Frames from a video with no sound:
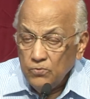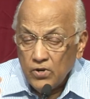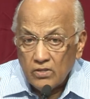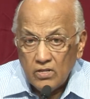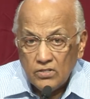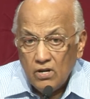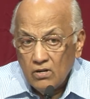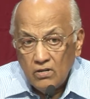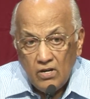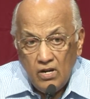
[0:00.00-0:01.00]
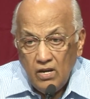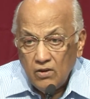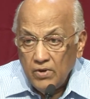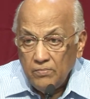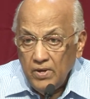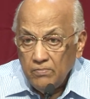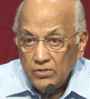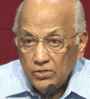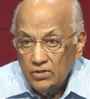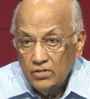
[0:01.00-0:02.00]
work that's gone on in India, where people
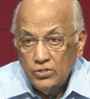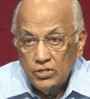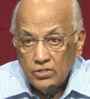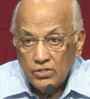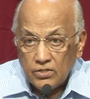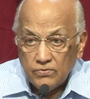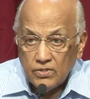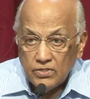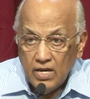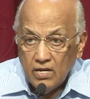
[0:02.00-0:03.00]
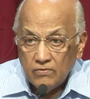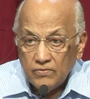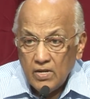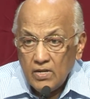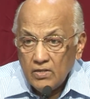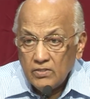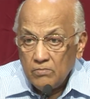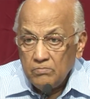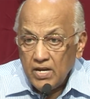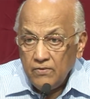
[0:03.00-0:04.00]
join a church just for the sake of
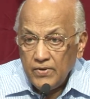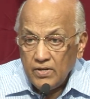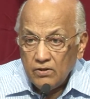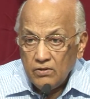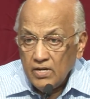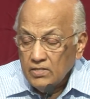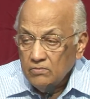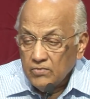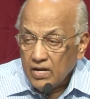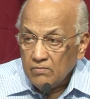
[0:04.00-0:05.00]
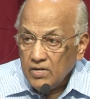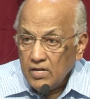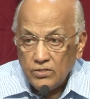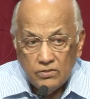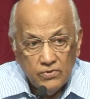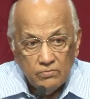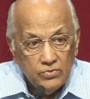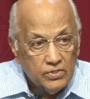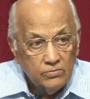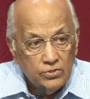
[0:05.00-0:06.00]
some benefit or to get some recommendation from
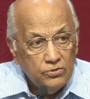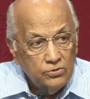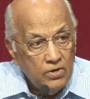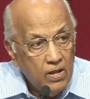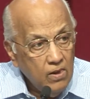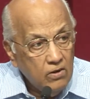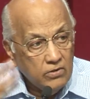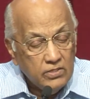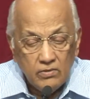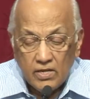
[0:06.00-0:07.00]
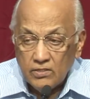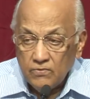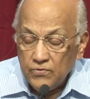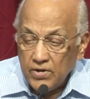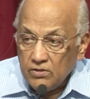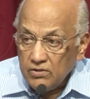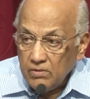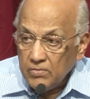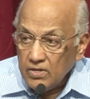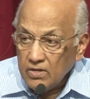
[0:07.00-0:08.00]
some school or some, get some free
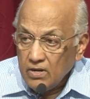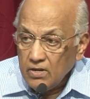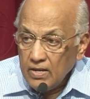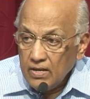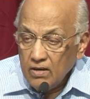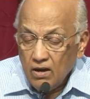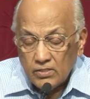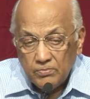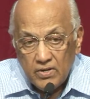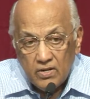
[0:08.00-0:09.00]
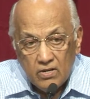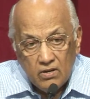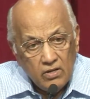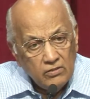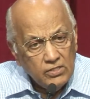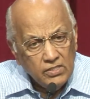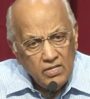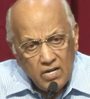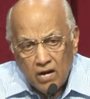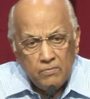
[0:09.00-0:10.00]
treatment in a hospital, and all this
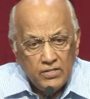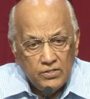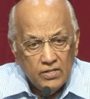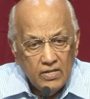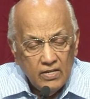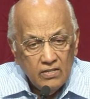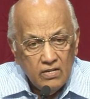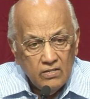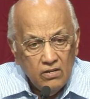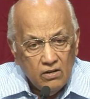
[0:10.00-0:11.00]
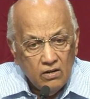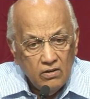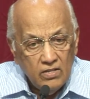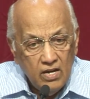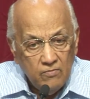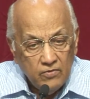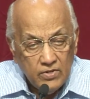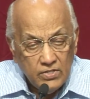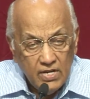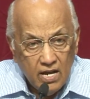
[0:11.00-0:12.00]
garbage that has gone on in the name of
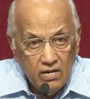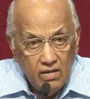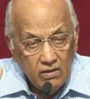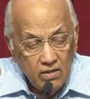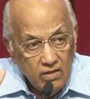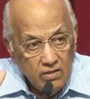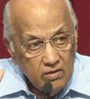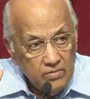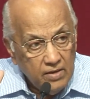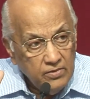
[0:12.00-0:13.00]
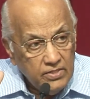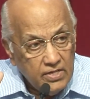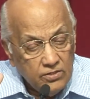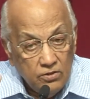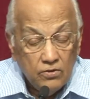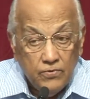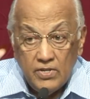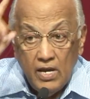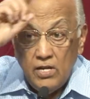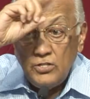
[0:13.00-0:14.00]
Christianity. The Bible says, look for
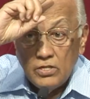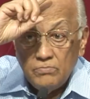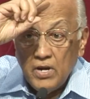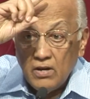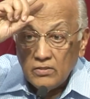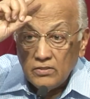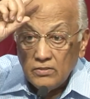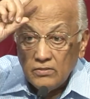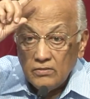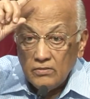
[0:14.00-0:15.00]
the ancient paths.